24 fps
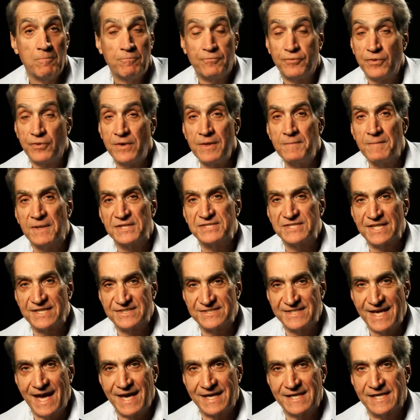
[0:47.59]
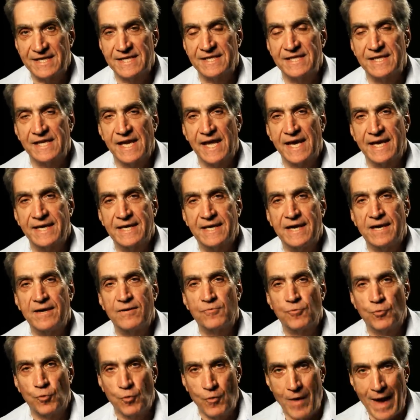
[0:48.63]
pretty much exactly like
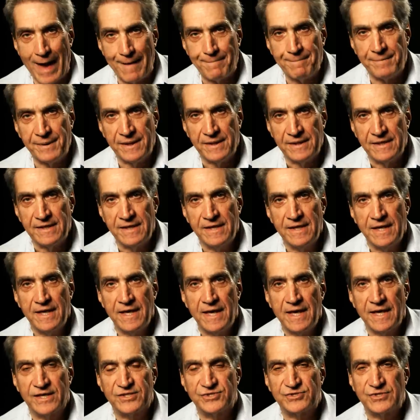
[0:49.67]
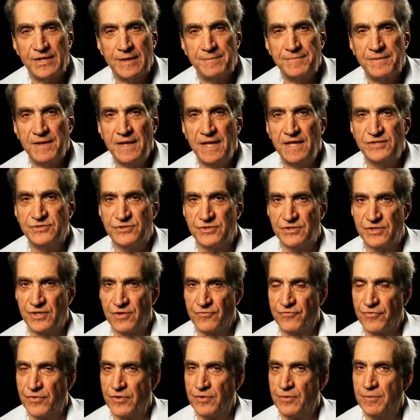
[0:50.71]
rap, except it's a
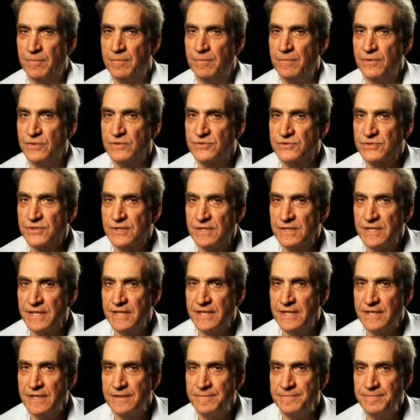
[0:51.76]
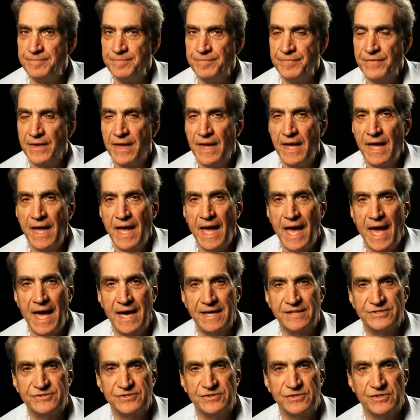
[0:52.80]
different musical idiom
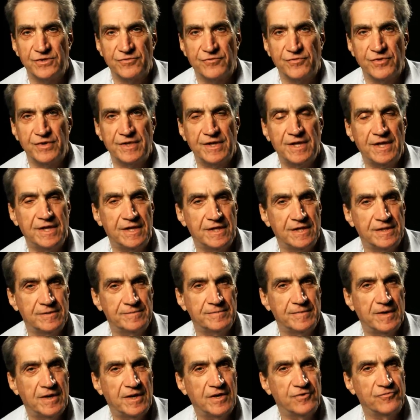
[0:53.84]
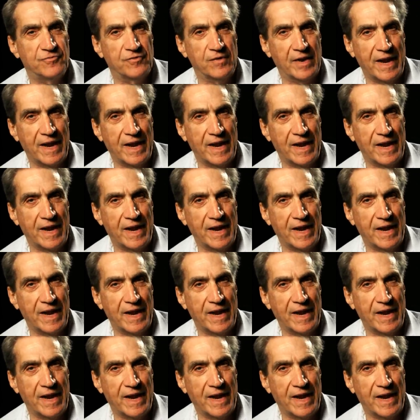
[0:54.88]
and it's a different idiom of